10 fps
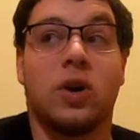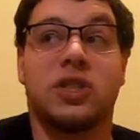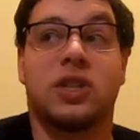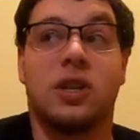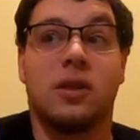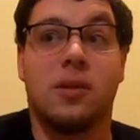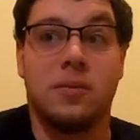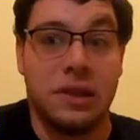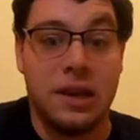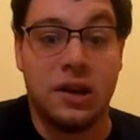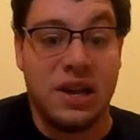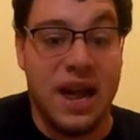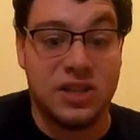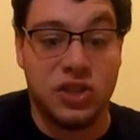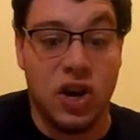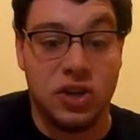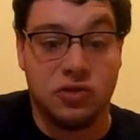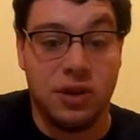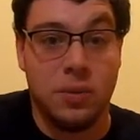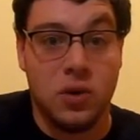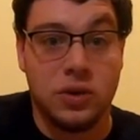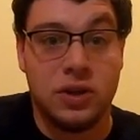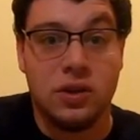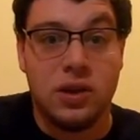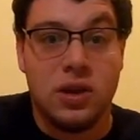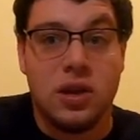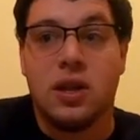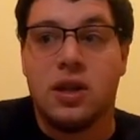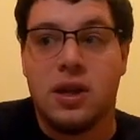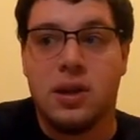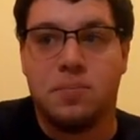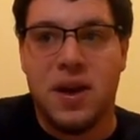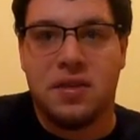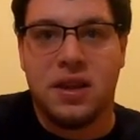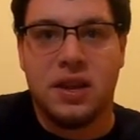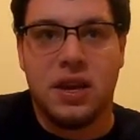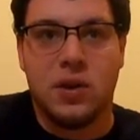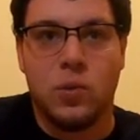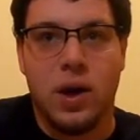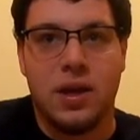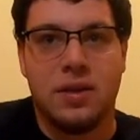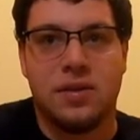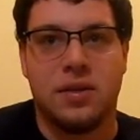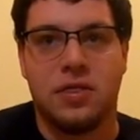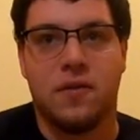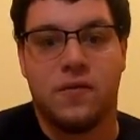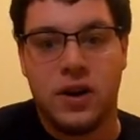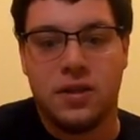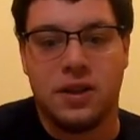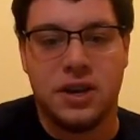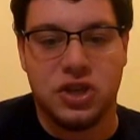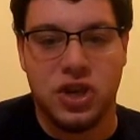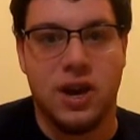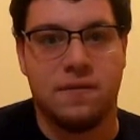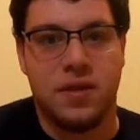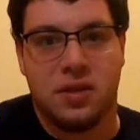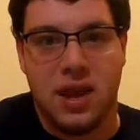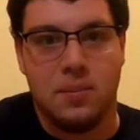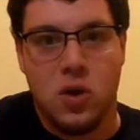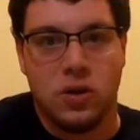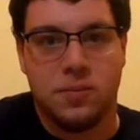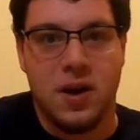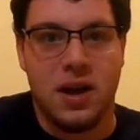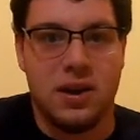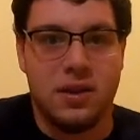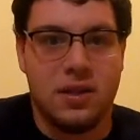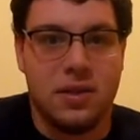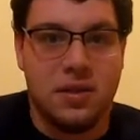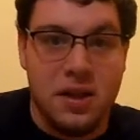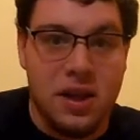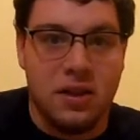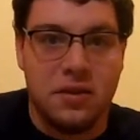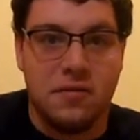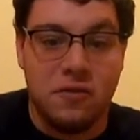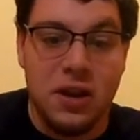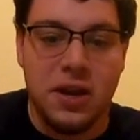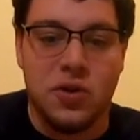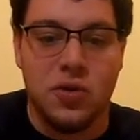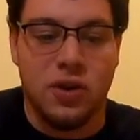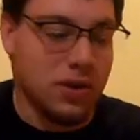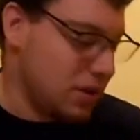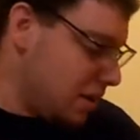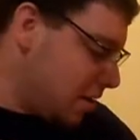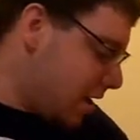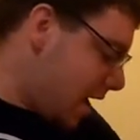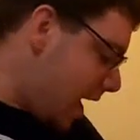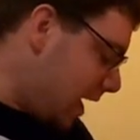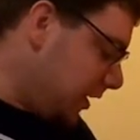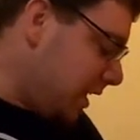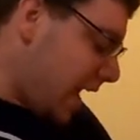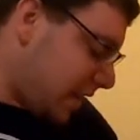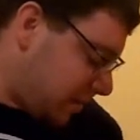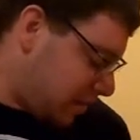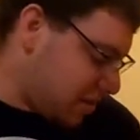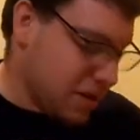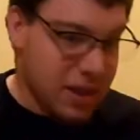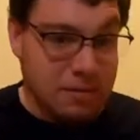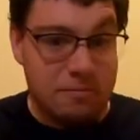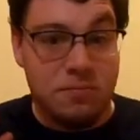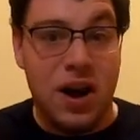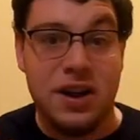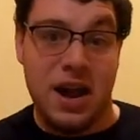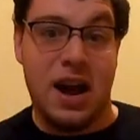Wars Leader Class Starscream mold. It basically was the first edition of the same mold, but still, really cool. And last, but